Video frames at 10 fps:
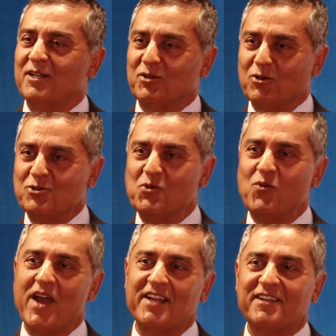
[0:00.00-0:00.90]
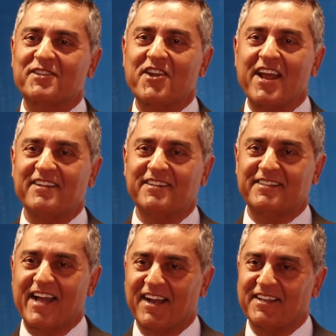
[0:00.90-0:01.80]
Those who wear the thread,
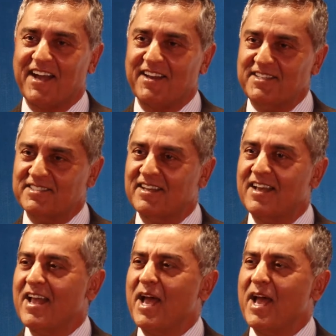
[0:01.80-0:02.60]
the Tagadharis,